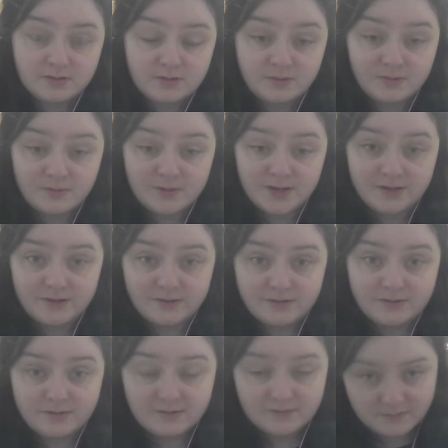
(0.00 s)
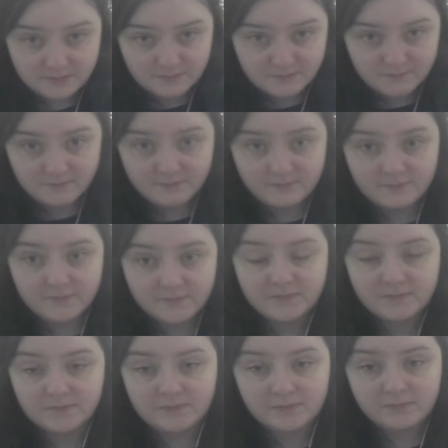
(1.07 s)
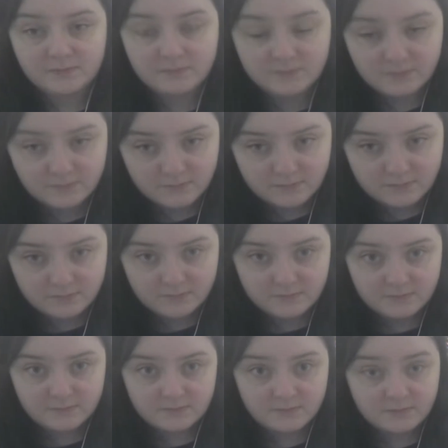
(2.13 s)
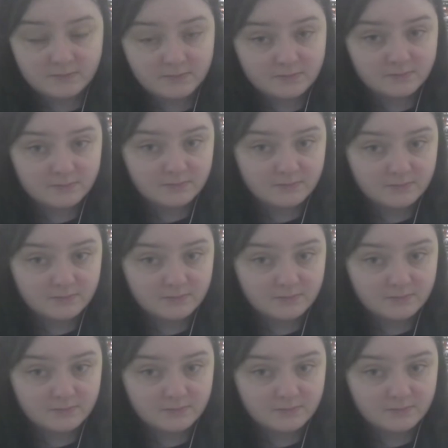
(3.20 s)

But what? you're not a Jedi. Wielder? Hmm.